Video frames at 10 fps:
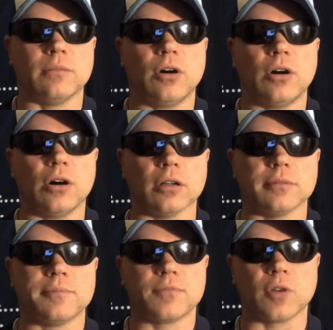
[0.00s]
Mall,
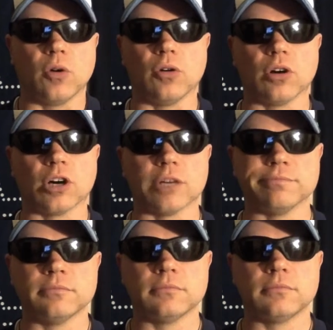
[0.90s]
or
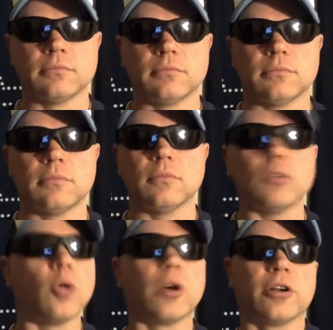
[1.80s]

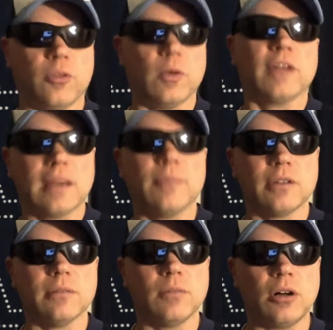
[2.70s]
loiter at the West
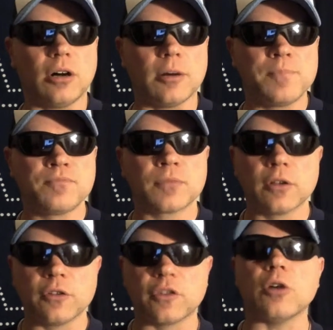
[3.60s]
Edmonton Mall.
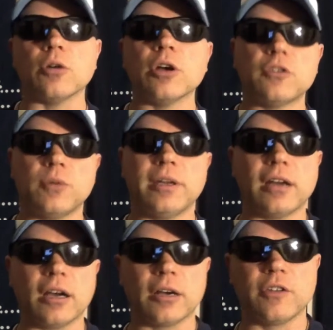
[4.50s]
So, tweet at
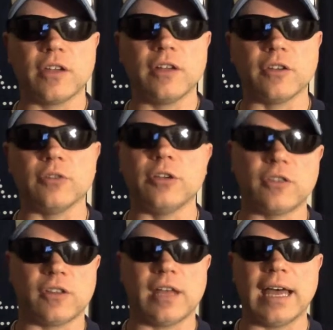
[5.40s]
Argos Endzone
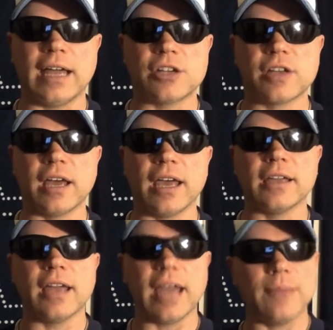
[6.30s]
using the
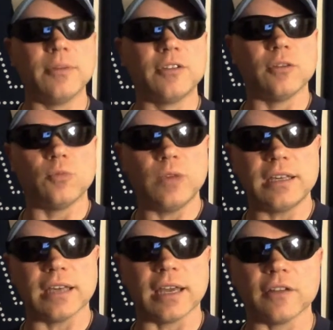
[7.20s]
hashtag Edmonton
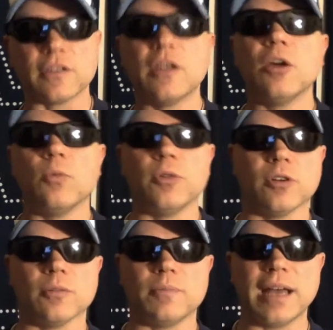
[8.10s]
Weekends with
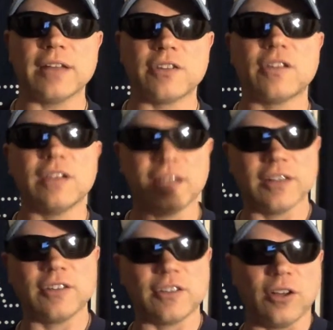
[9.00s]
your best
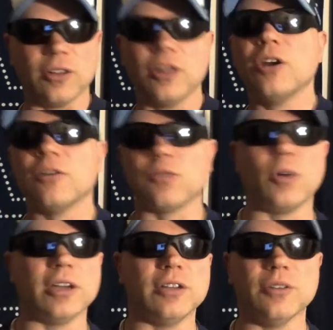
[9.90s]
insult for
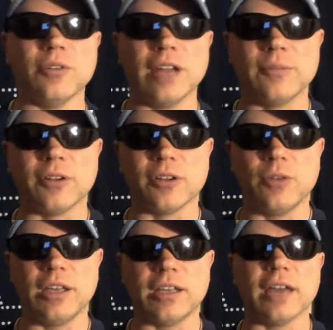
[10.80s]
what you do in Edmonton on the
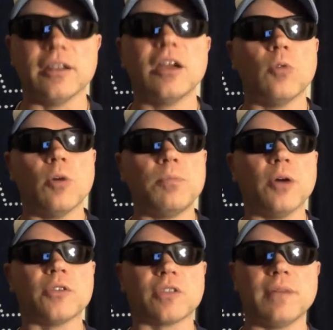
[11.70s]
weekend. We'll
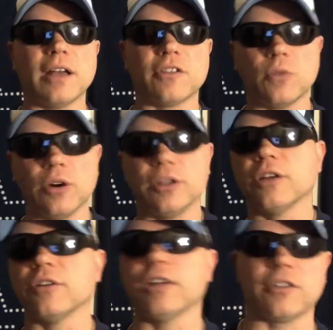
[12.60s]
post the best one
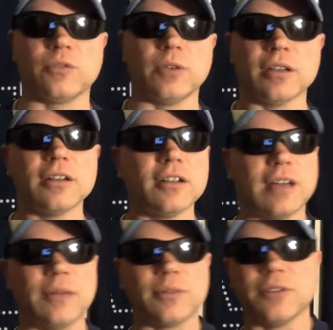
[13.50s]
here next week. Let's
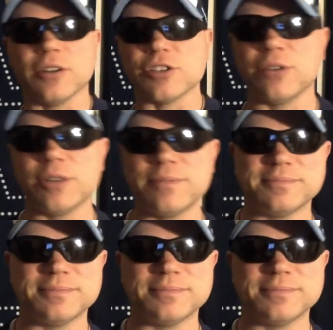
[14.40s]
have some fun, shall we?